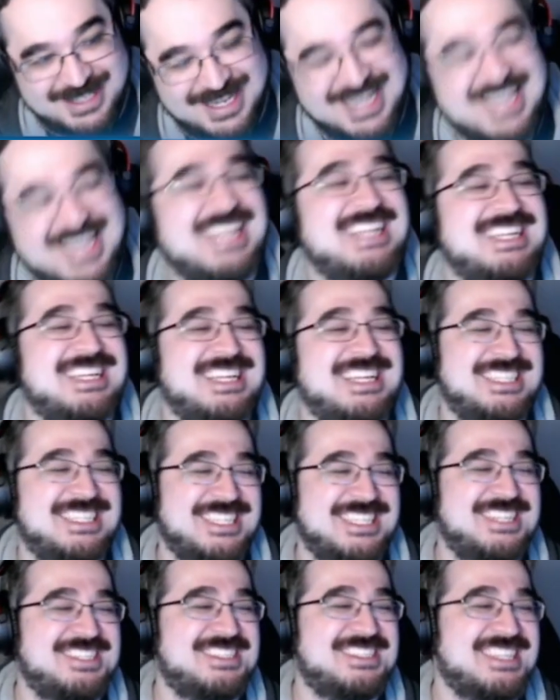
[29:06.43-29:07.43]
I
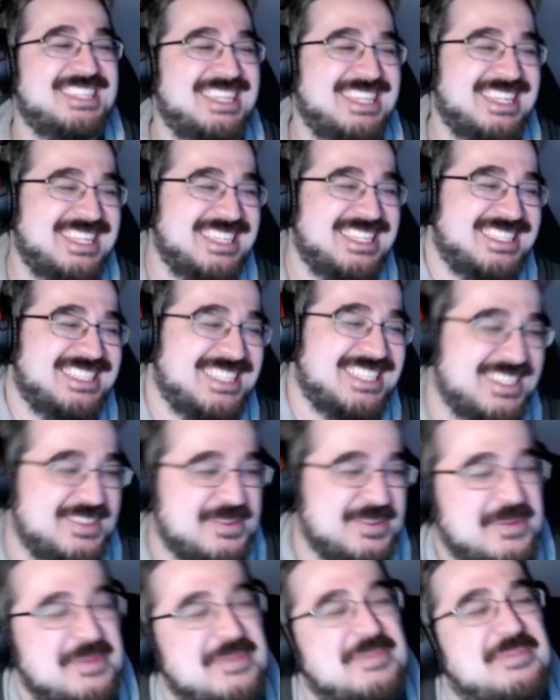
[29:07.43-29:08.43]
did. All I
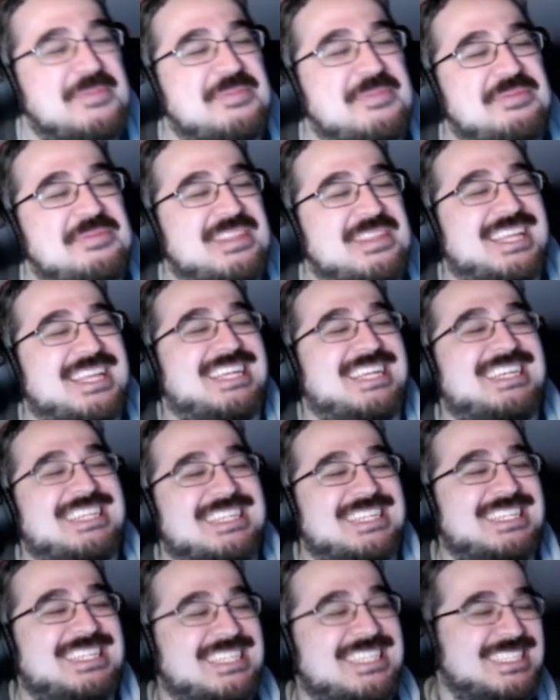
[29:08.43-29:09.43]
did was I slid in
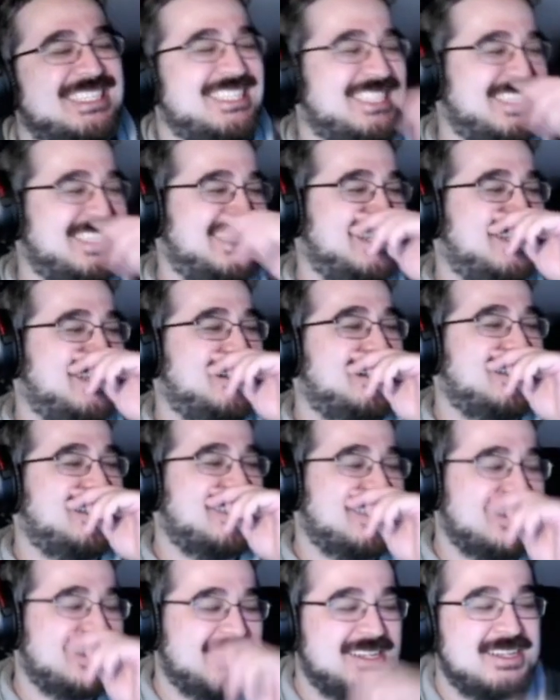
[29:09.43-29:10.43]
a house, and
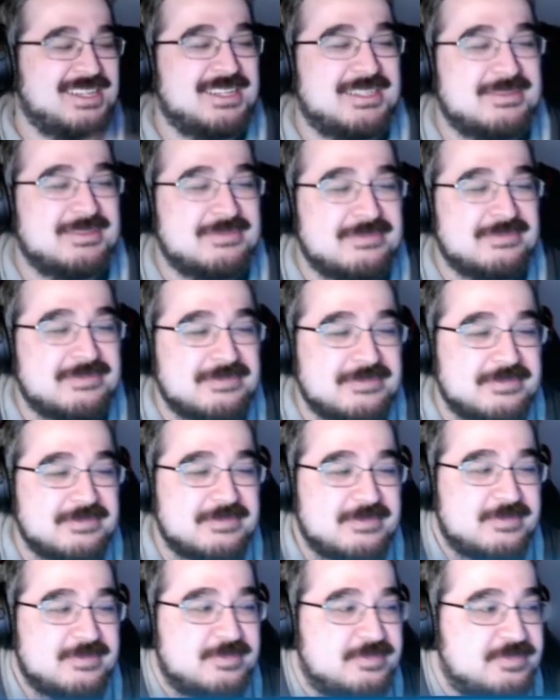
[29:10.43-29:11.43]
we somehow got like